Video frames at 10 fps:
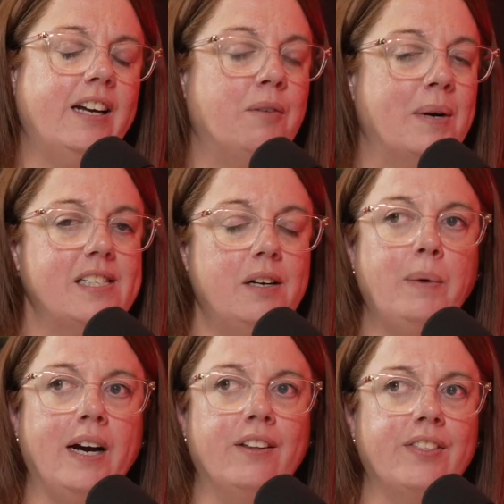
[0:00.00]
I wasn't
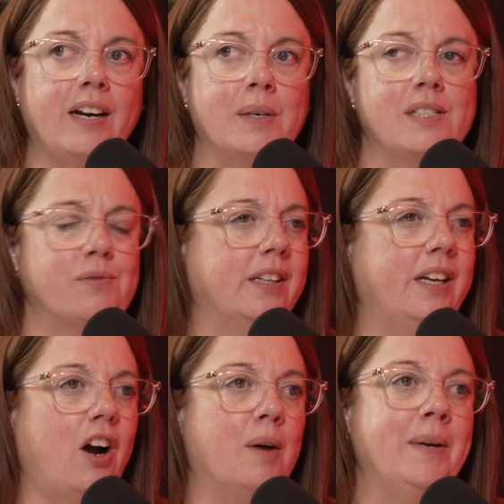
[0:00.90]
aware that there was really
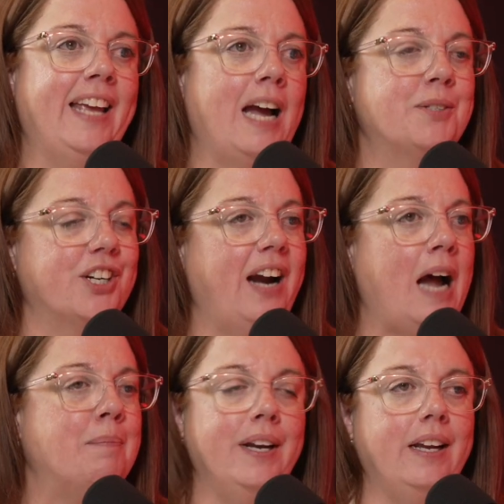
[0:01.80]
carbon capture
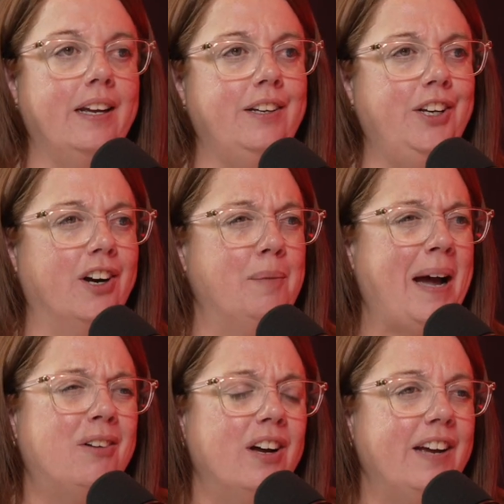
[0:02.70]
happening in Europe.
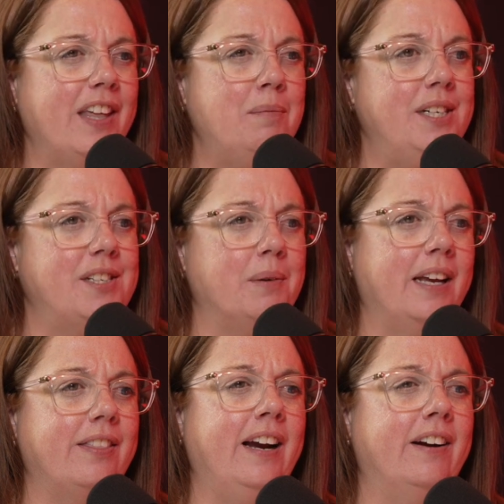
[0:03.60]
How long have they been doing
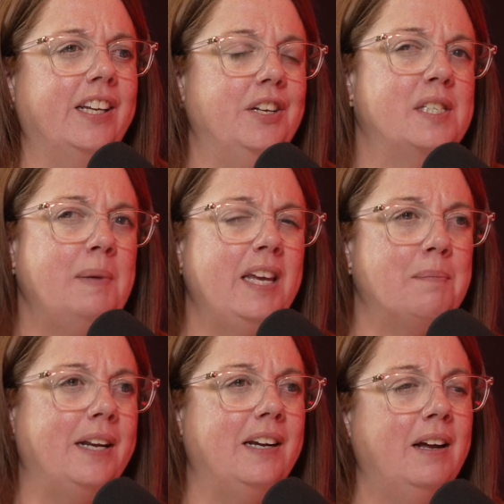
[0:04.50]
it there? And can you speak a
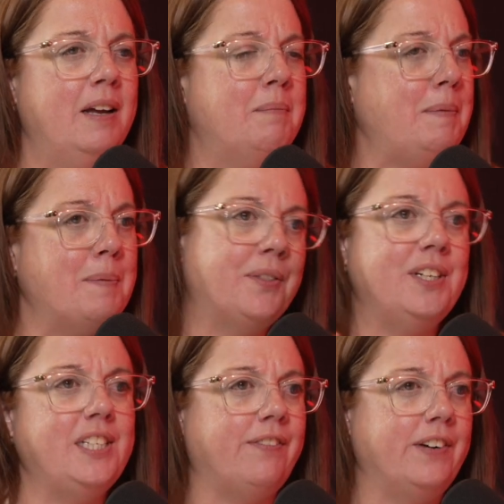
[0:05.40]
bit maybe about the
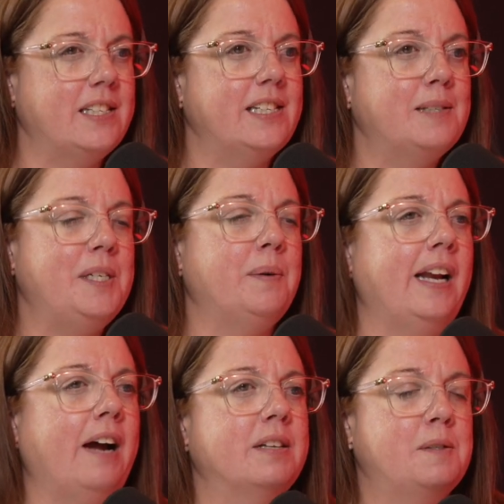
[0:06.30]
differences between
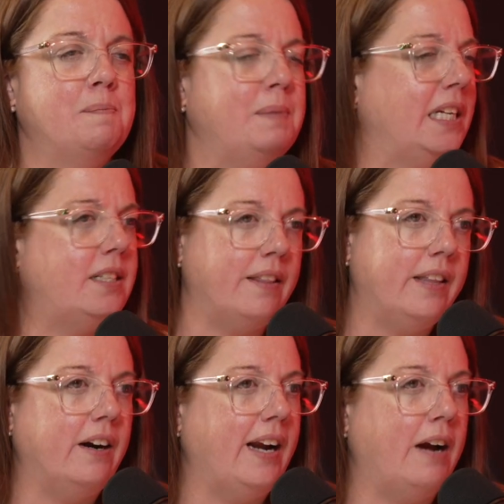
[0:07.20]
how it's being done
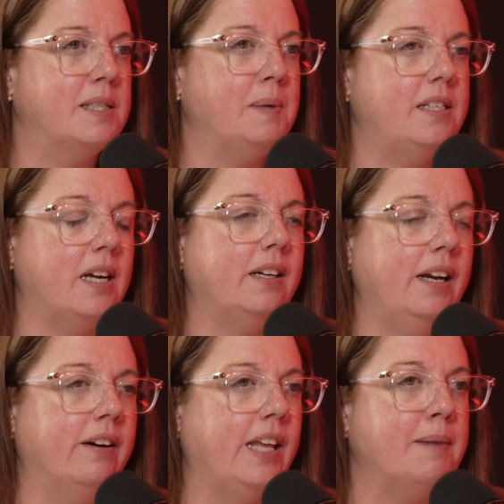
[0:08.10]
there and how it's being done
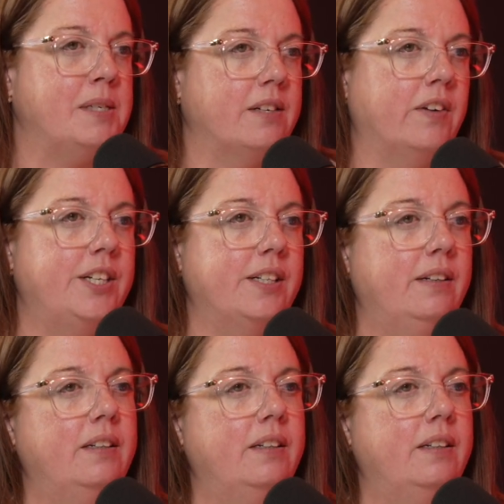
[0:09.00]
here in the Edmonton region?